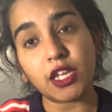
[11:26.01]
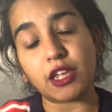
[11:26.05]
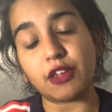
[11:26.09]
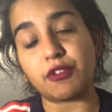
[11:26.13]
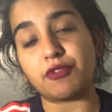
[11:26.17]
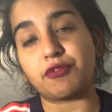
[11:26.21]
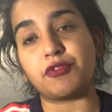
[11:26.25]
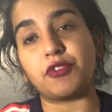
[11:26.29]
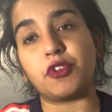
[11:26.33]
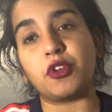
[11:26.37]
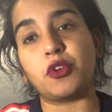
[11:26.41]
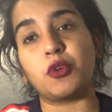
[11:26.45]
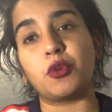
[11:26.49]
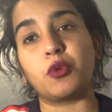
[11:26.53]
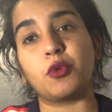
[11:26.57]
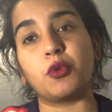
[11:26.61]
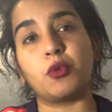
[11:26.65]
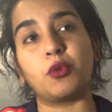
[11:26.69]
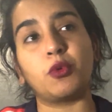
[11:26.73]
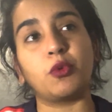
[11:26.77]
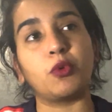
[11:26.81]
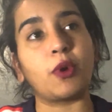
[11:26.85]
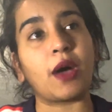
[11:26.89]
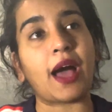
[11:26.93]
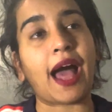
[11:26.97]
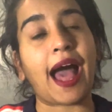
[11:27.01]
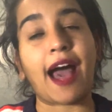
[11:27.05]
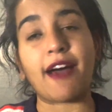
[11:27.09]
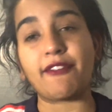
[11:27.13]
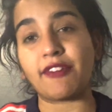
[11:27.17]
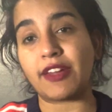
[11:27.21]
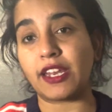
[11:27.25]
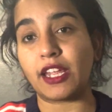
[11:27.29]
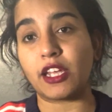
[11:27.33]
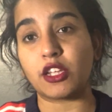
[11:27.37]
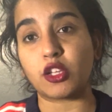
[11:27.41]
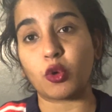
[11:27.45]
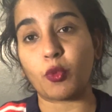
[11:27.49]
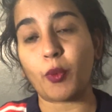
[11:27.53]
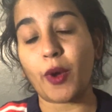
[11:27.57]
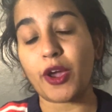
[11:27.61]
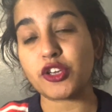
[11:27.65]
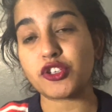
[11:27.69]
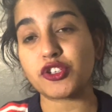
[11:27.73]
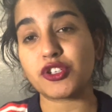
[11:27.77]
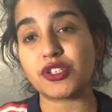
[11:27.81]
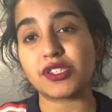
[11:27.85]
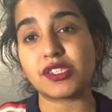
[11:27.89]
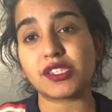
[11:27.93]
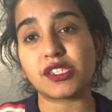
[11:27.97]
If you have any other
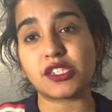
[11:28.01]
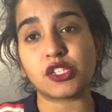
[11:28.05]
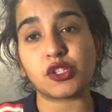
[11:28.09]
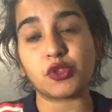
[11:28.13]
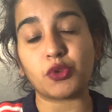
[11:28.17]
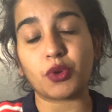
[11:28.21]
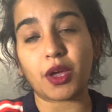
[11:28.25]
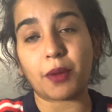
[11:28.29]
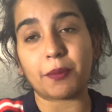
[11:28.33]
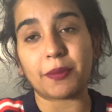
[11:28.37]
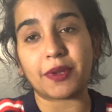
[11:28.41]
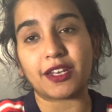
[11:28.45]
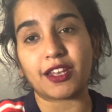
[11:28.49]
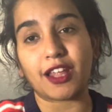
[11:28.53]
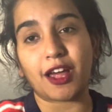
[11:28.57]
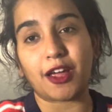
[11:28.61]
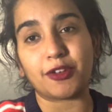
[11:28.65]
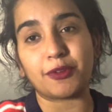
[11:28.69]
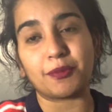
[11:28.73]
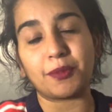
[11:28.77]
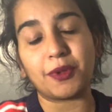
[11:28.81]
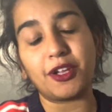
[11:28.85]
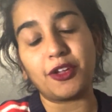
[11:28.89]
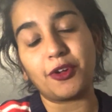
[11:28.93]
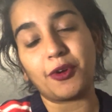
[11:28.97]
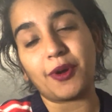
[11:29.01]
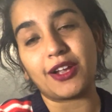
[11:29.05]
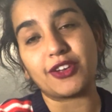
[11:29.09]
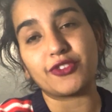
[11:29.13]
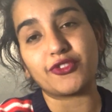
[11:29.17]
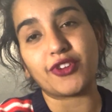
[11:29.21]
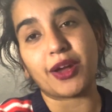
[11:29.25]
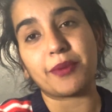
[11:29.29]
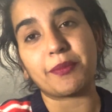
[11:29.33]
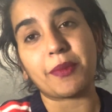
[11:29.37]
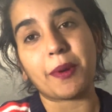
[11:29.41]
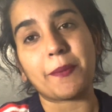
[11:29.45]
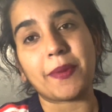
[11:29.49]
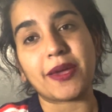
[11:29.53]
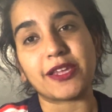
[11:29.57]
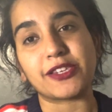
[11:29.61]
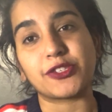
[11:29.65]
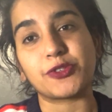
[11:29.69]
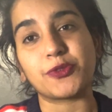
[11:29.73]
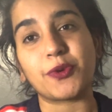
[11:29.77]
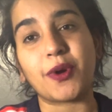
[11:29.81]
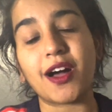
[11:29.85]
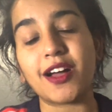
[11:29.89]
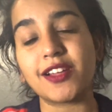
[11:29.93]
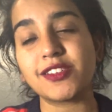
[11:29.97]
questions, do comment down below. I'll try my
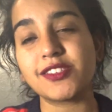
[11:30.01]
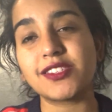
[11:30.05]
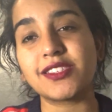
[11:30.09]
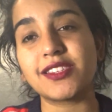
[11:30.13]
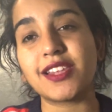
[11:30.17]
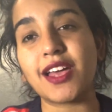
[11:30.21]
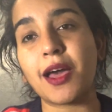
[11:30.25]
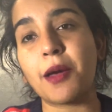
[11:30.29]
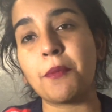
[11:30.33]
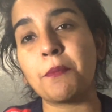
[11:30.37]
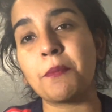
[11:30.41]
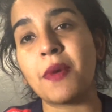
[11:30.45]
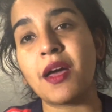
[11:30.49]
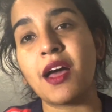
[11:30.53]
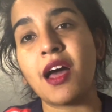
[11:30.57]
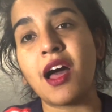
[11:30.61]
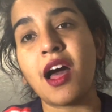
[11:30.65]
best to answer them.